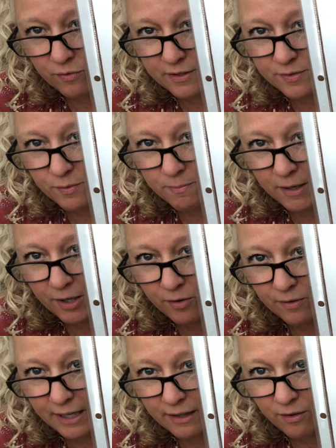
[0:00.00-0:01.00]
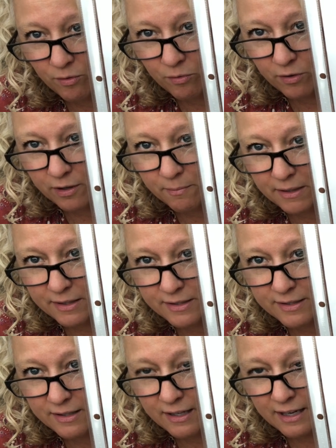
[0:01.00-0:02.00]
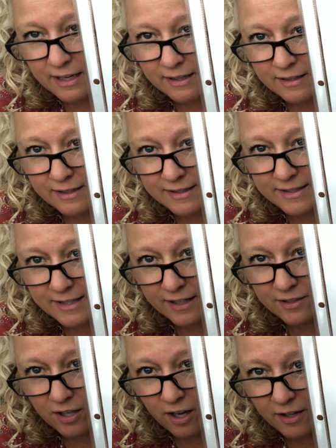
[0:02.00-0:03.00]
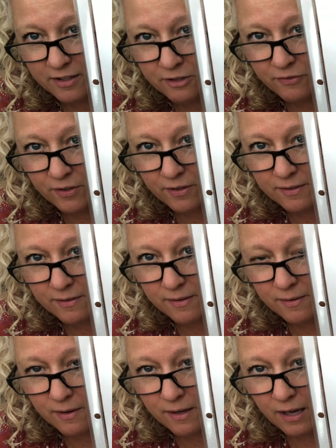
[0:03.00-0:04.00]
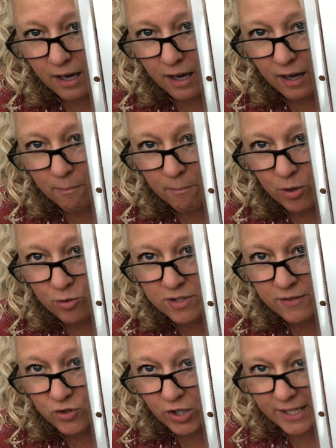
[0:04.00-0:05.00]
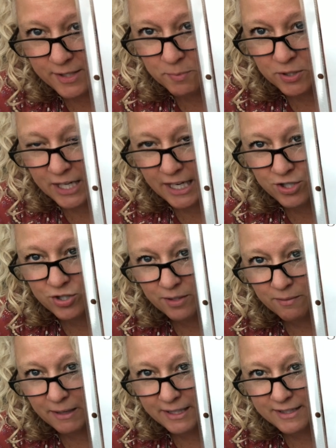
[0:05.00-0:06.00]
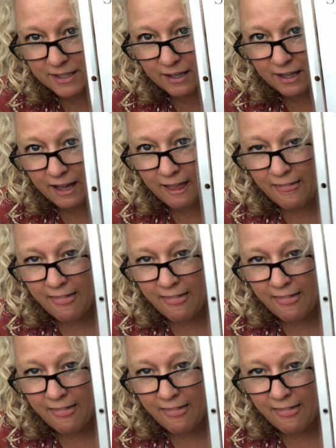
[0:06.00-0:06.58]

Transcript: This would make great little ornaments. It's Santa on different uh, modes of transportation, basically.